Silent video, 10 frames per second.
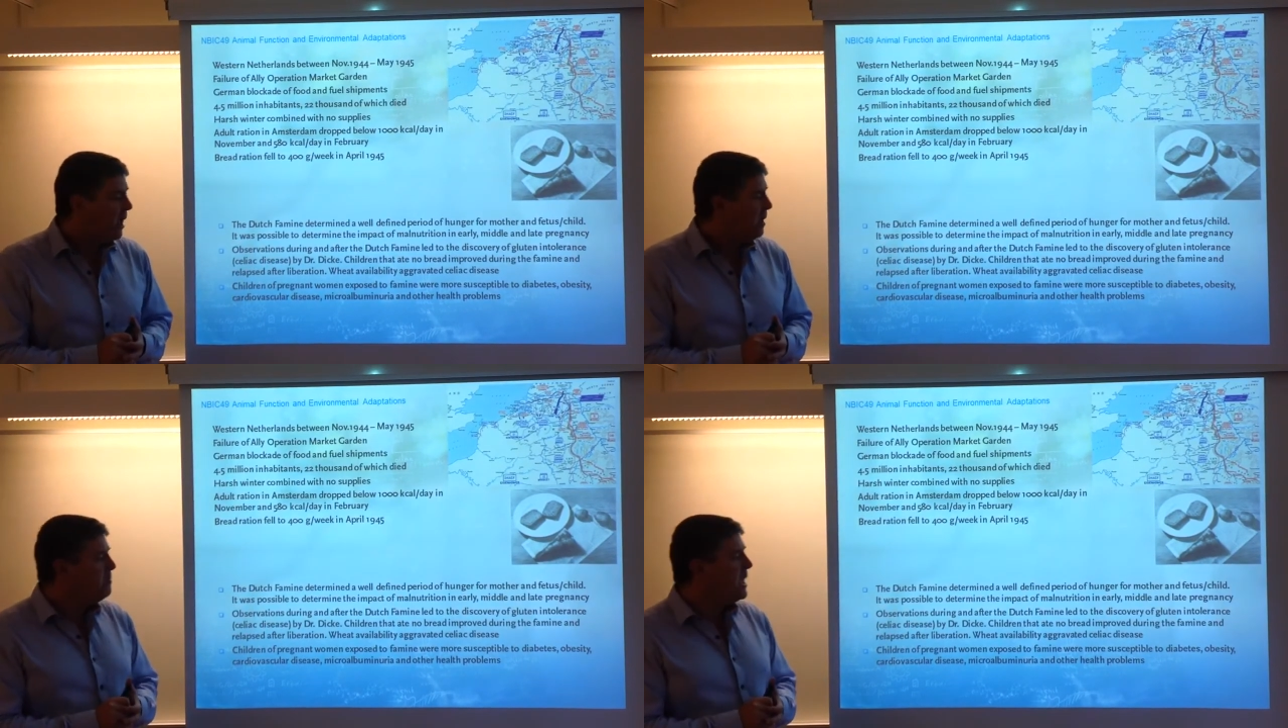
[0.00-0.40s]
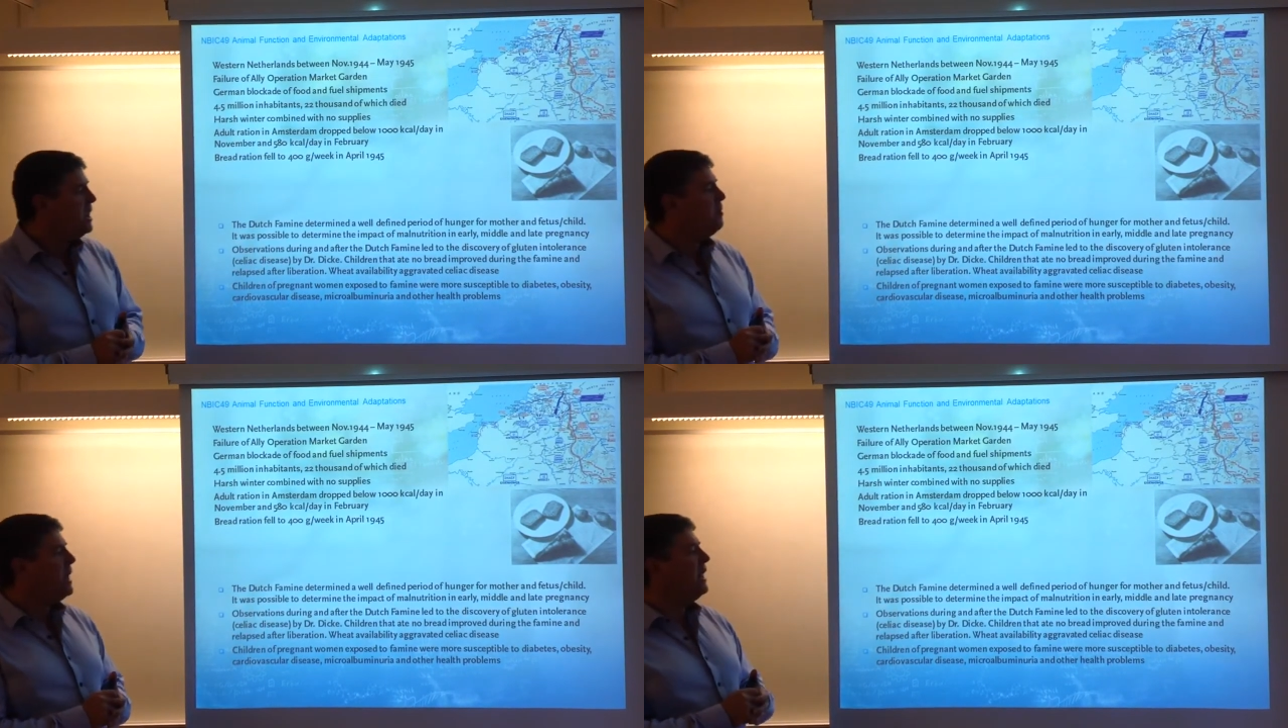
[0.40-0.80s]

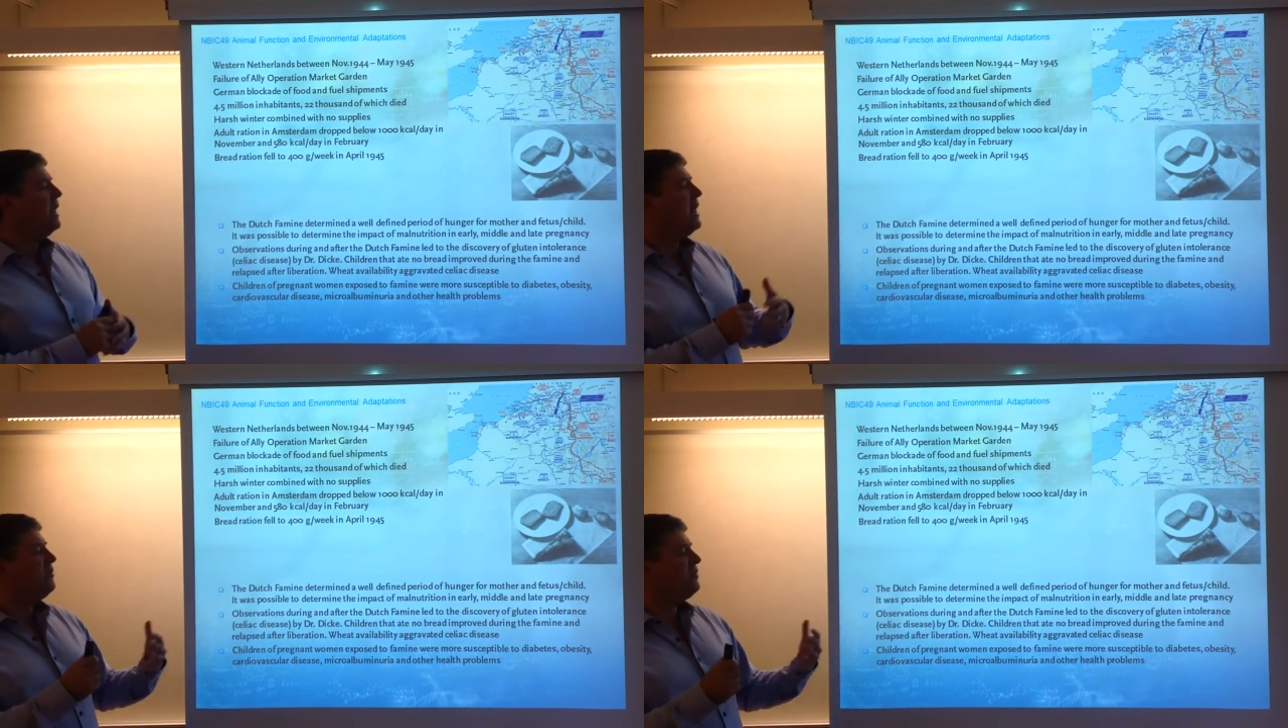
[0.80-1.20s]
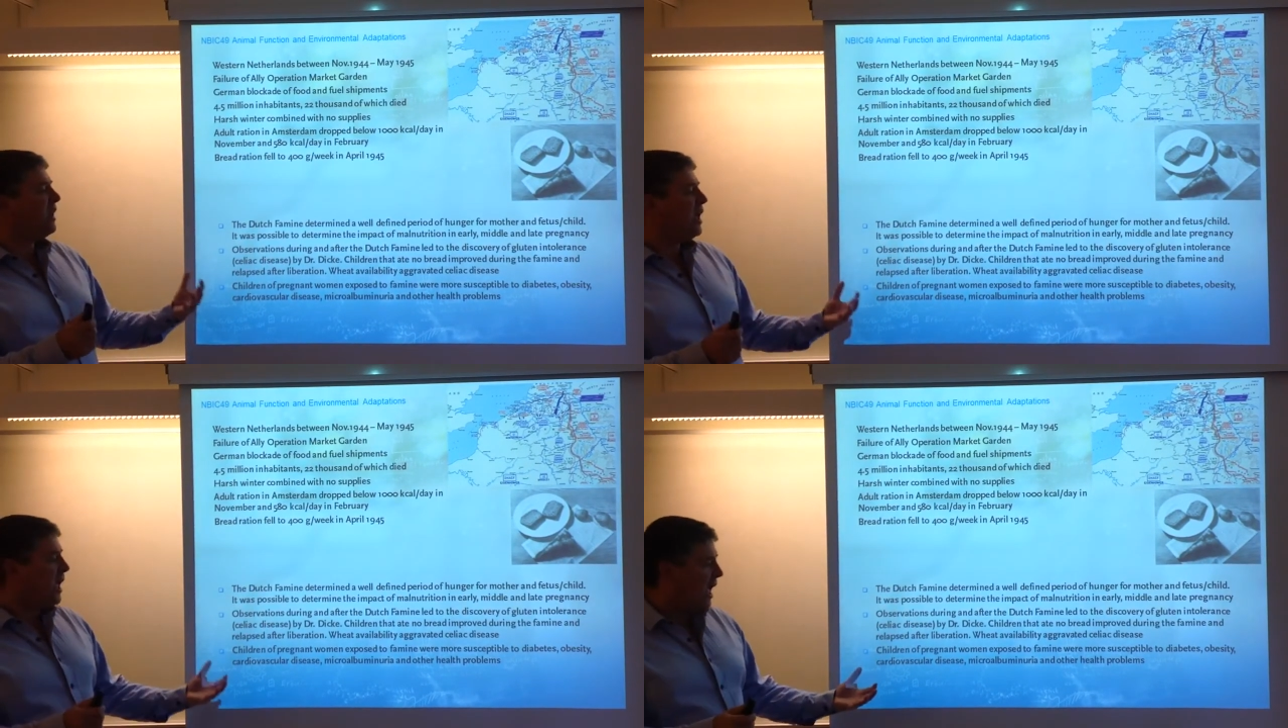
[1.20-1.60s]
many less
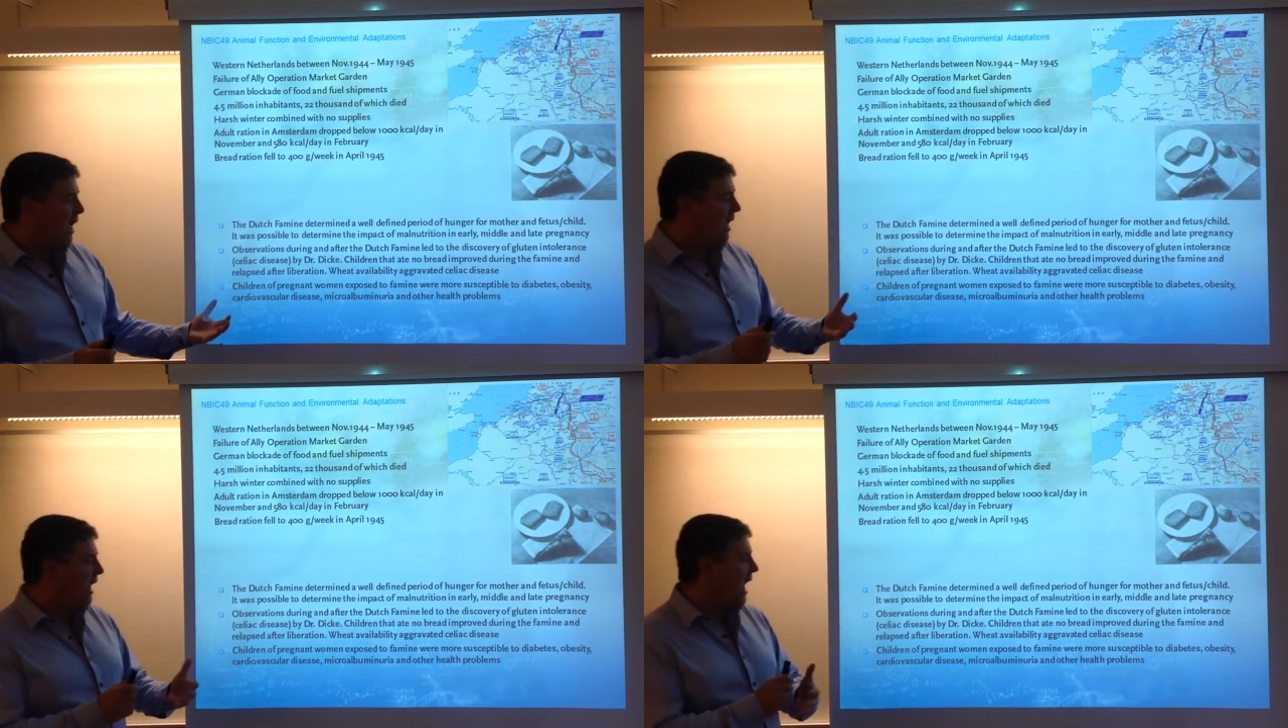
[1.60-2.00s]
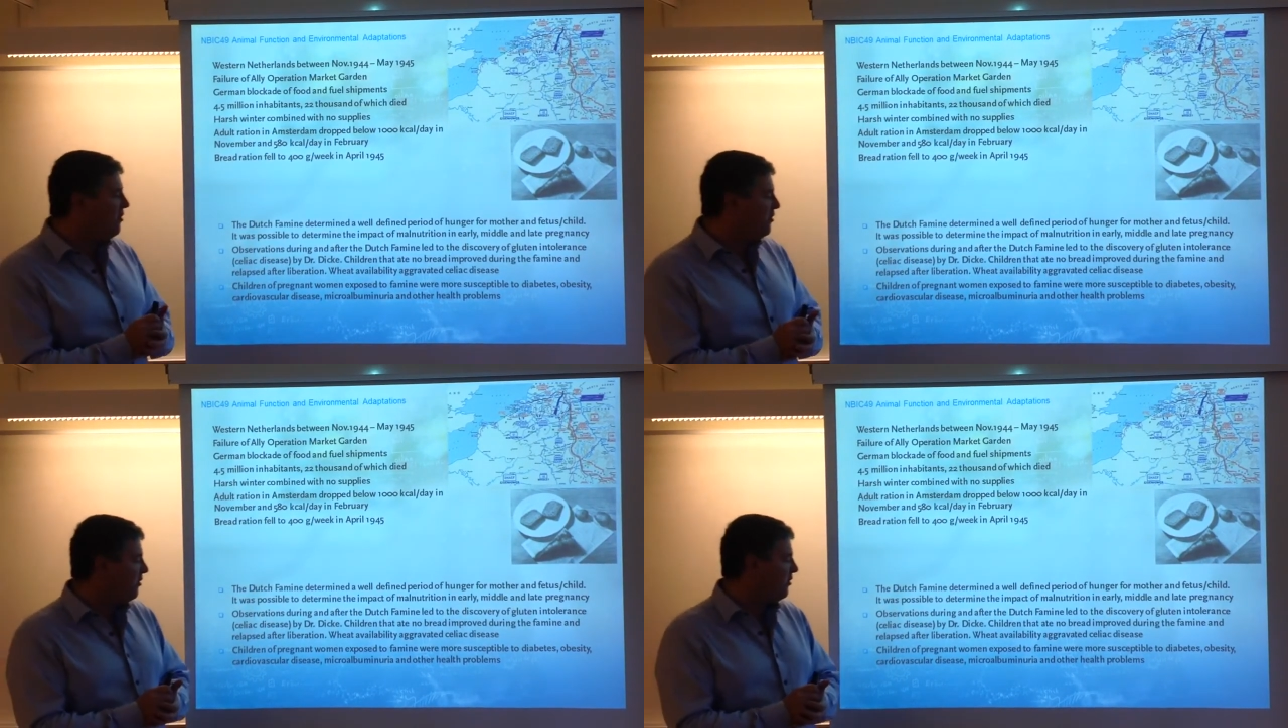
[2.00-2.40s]

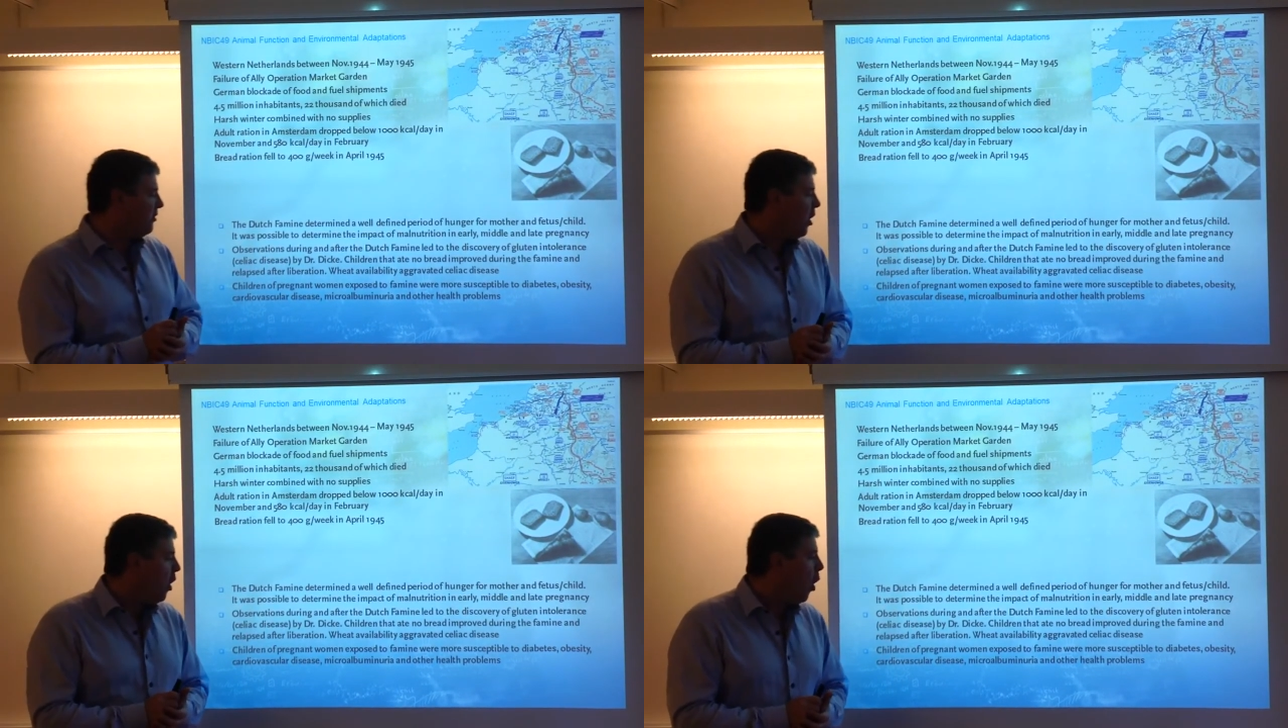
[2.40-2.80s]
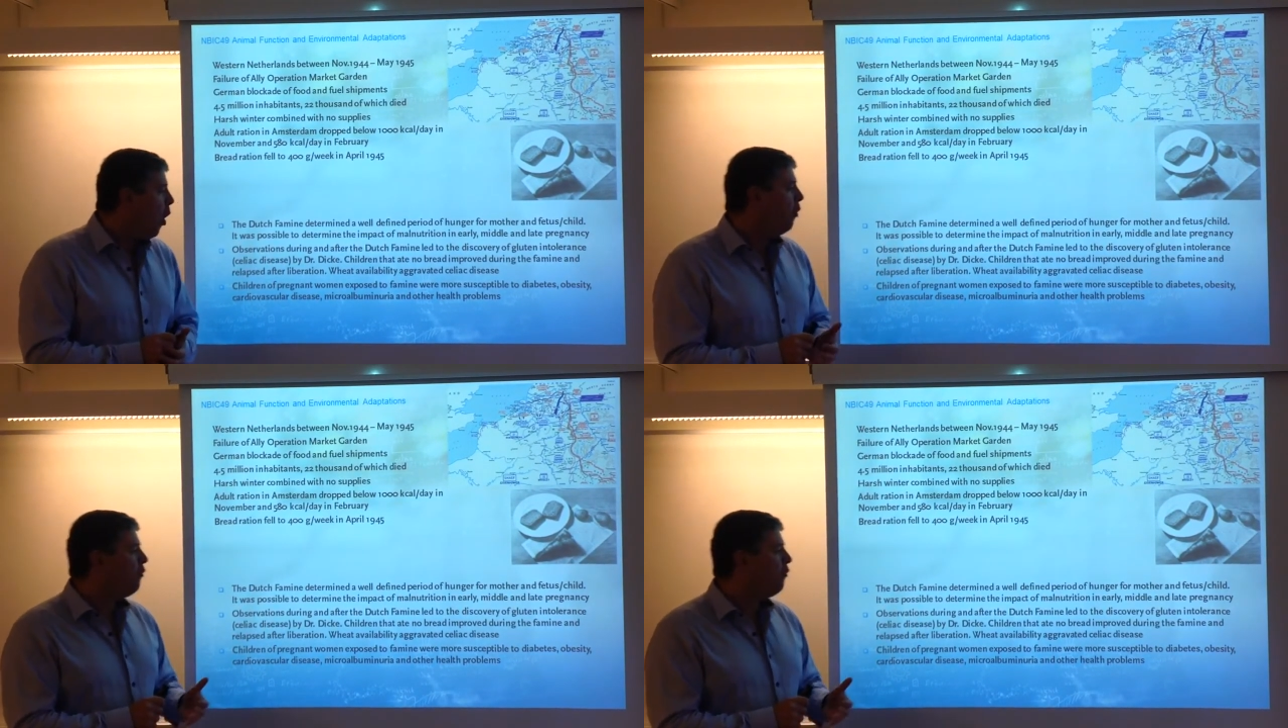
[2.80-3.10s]
cases of